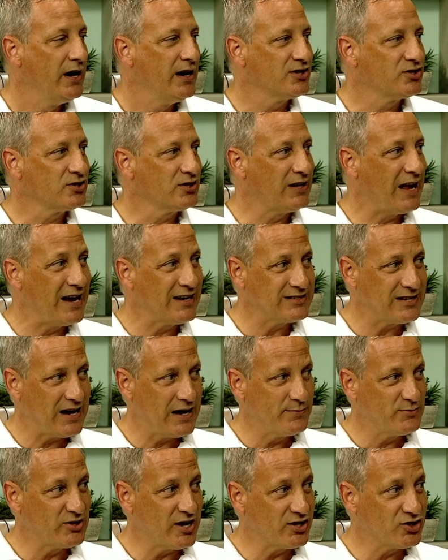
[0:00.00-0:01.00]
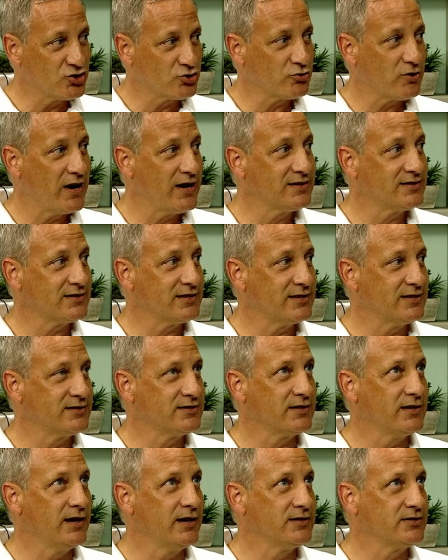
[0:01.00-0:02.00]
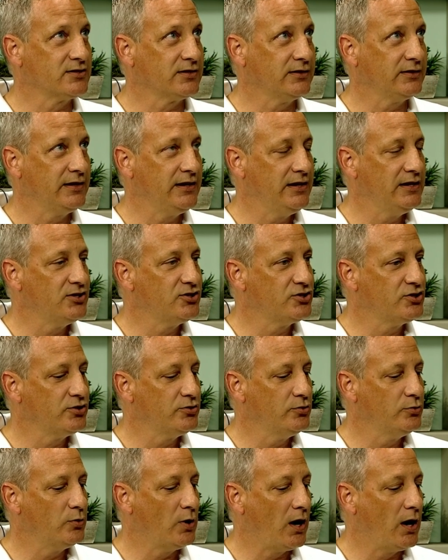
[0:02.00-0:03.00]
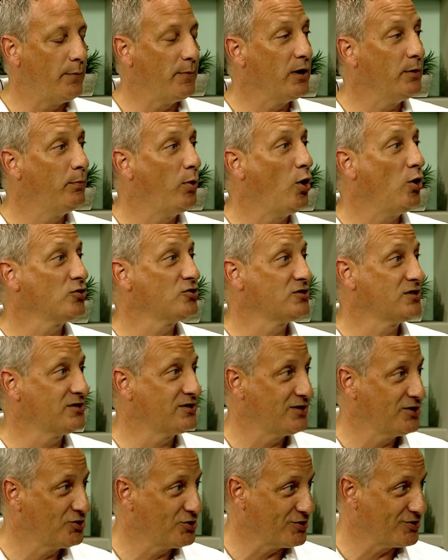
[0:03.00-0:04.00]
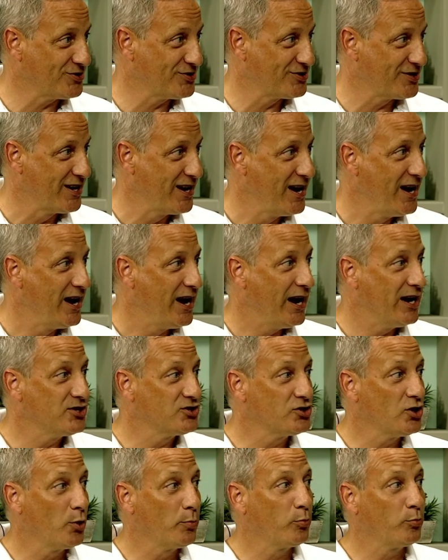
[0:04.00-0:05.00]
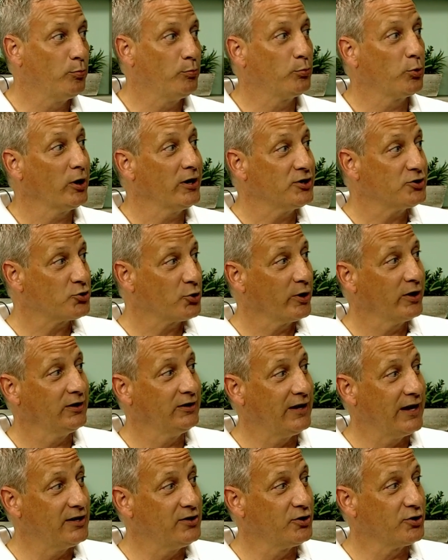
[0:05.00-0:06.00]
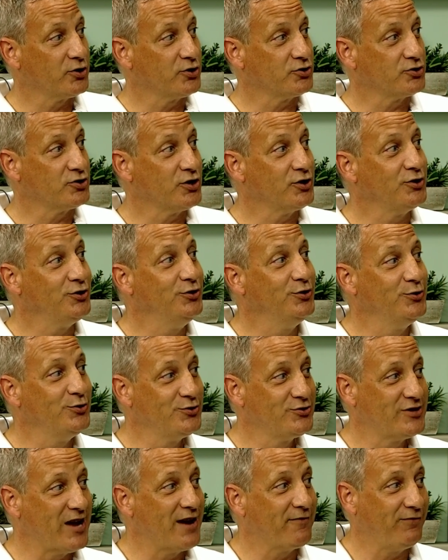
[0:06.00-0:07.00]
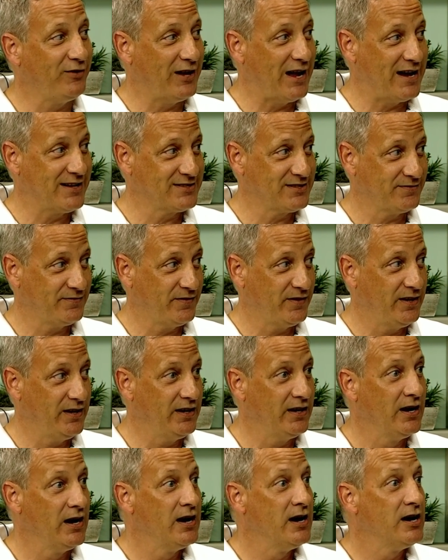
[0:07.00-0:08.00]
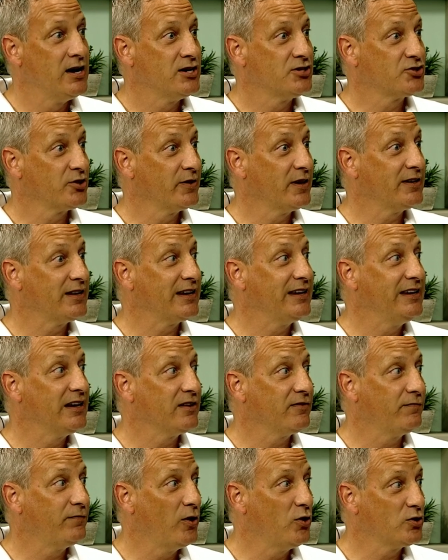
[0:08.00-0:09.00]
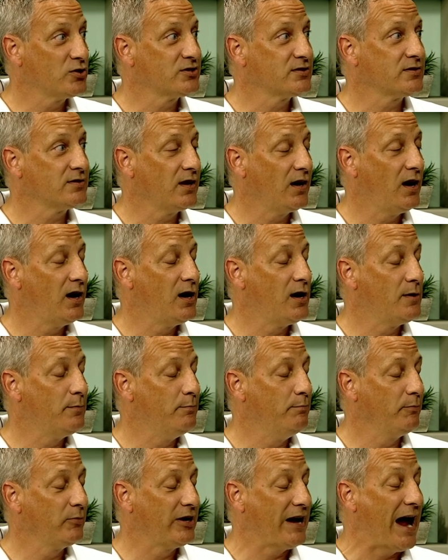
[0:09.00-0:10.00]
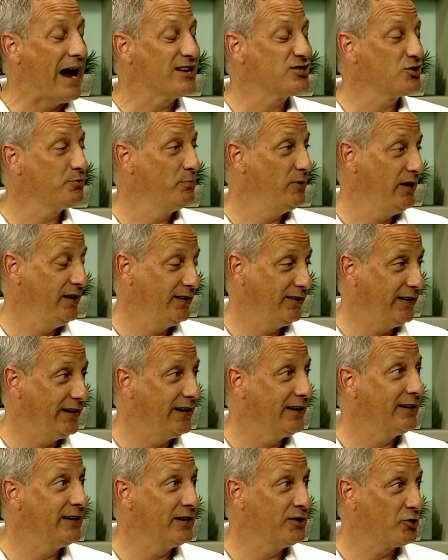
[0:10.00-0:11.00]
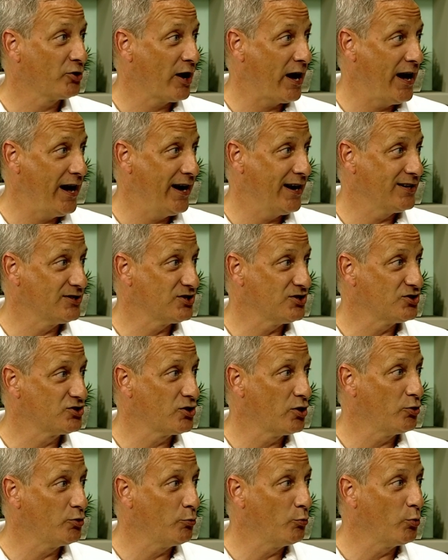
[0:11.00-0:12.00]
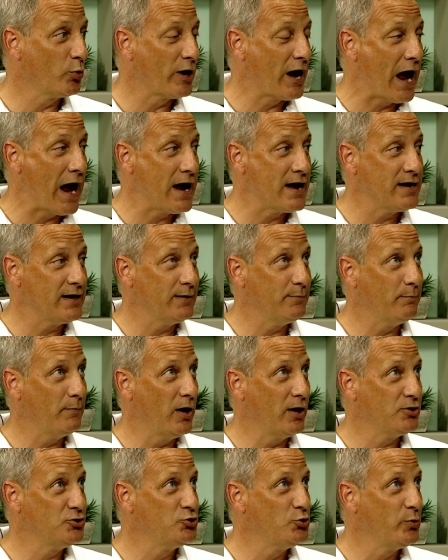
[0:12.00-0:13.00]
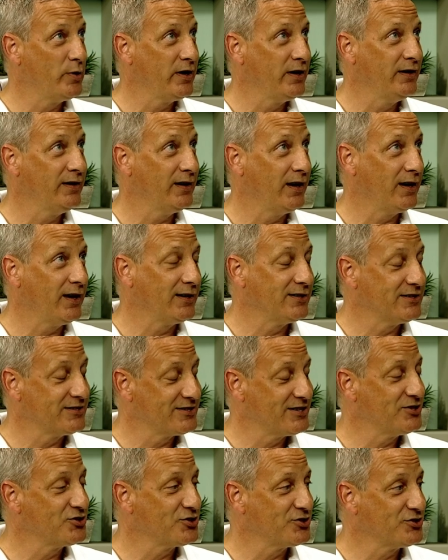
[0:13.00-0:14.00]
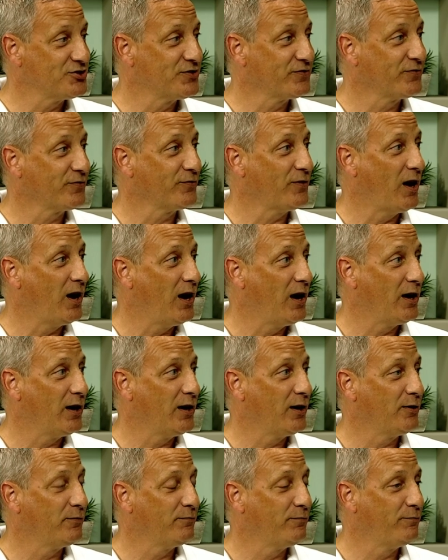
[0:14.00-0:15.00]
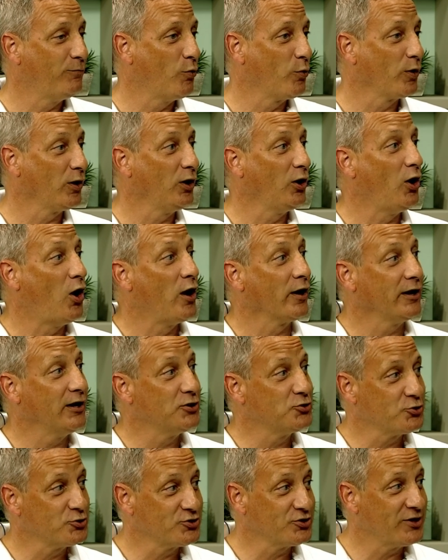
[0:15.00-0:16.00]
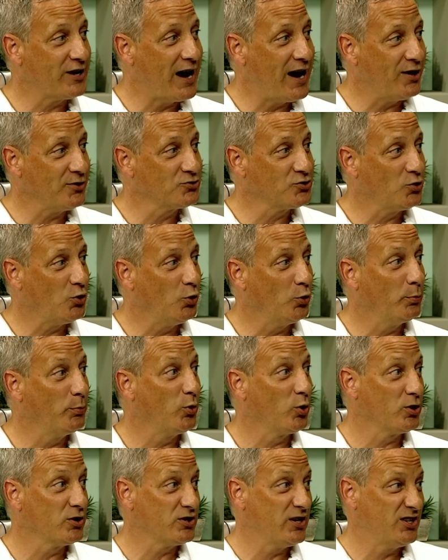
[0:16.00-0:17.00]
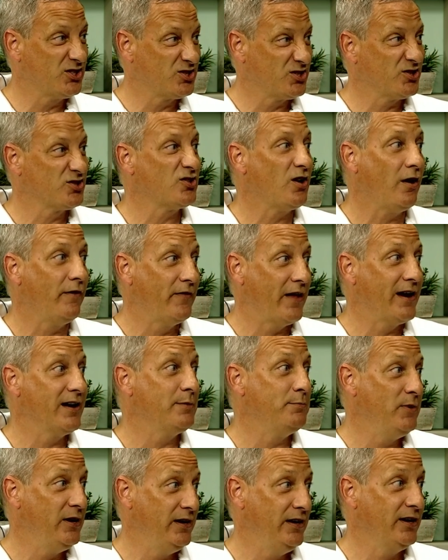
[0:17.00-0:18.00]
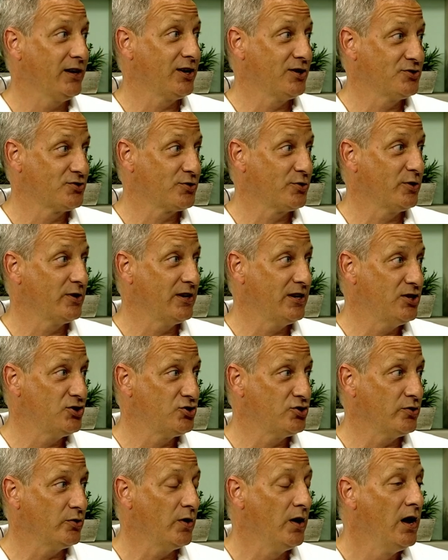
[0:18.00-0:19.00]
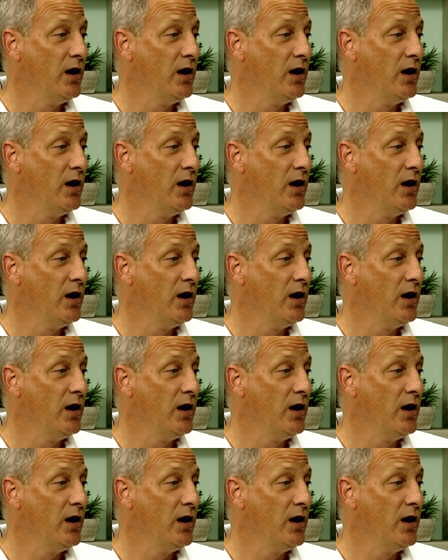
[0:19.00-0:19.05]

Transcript: And so a lot of times that stress is, is leading to um, impulse decisions. And so predatory lenders use that philosophy so that they can get folks uh, cash immediately and in their hands. And so we're not uh, doing uh, decisions uh, for the long interest of the household where it's to solve that immediate concern and issue.